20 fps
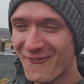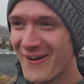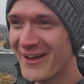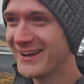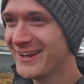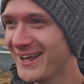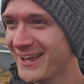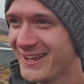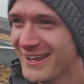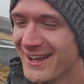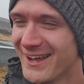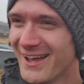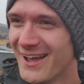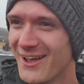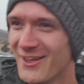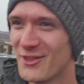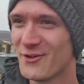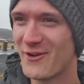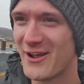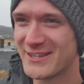windy.
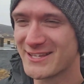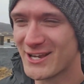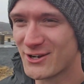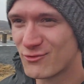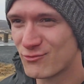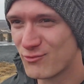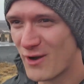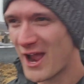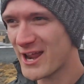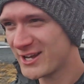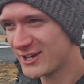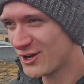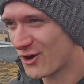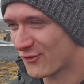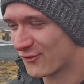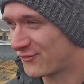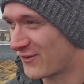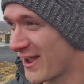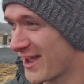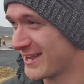The rain's like right in our
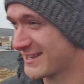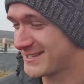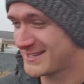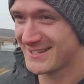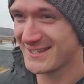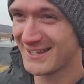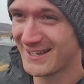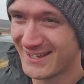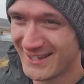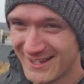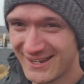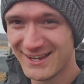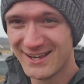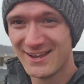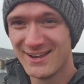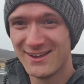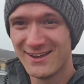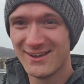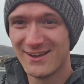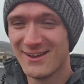face.
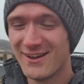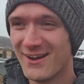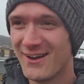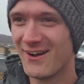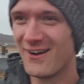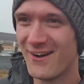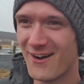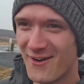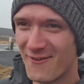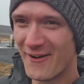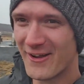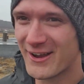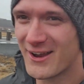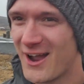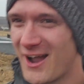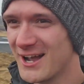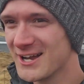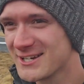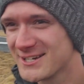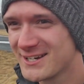Oh my
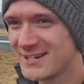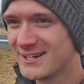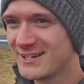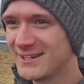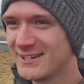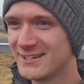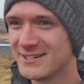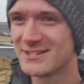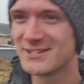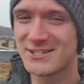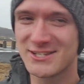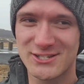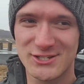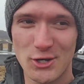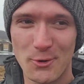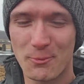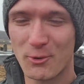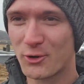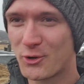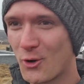gosh, it's
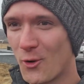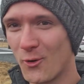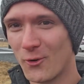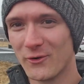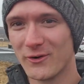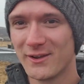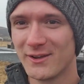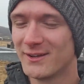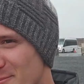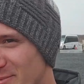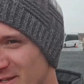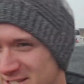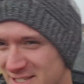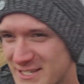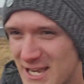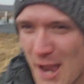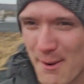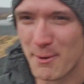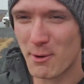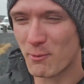super cold. But it's
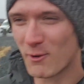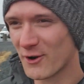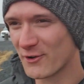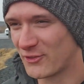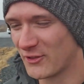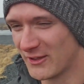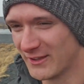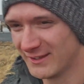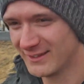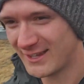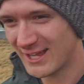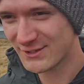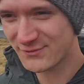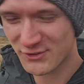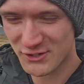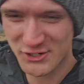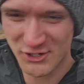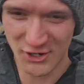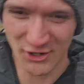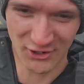gotta be worth it, that's
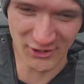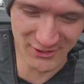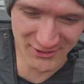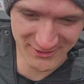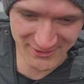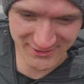for sure.